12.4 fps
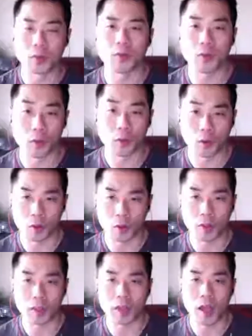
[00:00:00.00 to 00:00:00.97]
we work
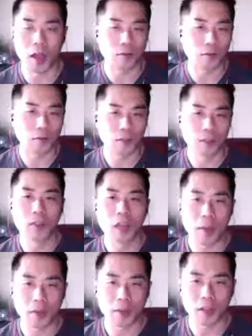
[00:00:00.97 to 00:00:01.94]
with have
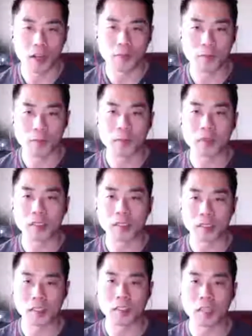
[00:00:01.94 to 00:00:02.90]
Amazon FBA
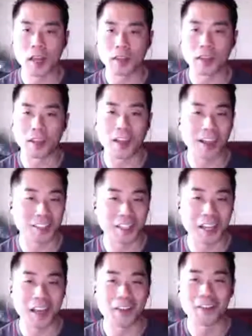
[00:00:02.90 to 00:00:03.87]
businesses, and then they
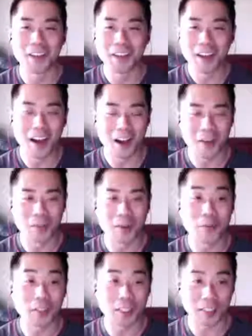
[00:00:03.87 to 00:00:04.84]
actually have
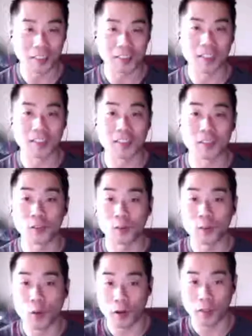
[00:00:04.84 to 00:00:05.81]
affiliate sites that
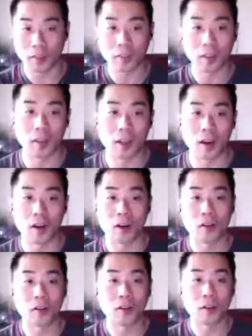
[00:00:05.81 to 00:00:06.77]
support
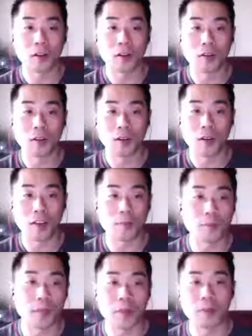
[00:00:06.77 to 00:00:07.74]
their
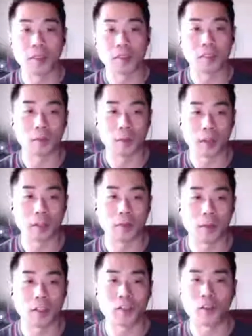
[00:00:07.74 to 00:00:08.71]
FBA business
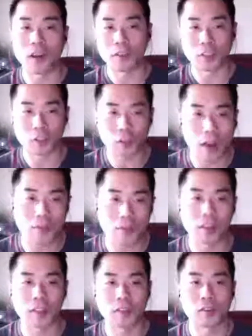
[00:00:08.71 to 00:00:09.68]
by driving
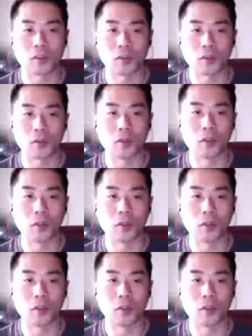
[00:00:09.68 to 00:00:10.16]
traffic to